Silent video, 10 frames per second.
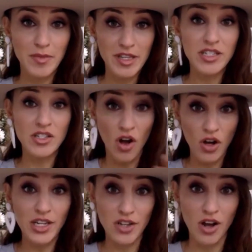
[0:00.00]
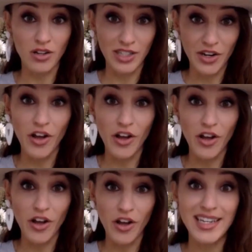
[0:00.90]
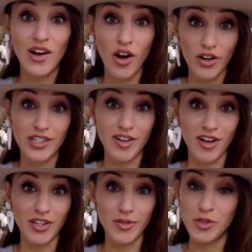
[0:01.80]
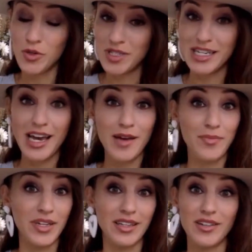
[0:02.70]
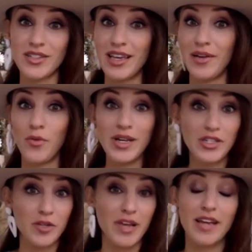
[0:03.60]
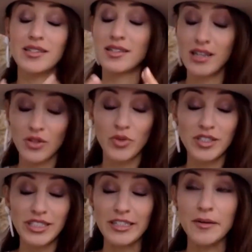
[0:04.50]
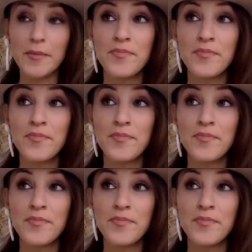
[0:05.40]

I mean, this is a honky tonk, like an authentic honky tonk. You two-step, and there's like Western, it's like the real deal.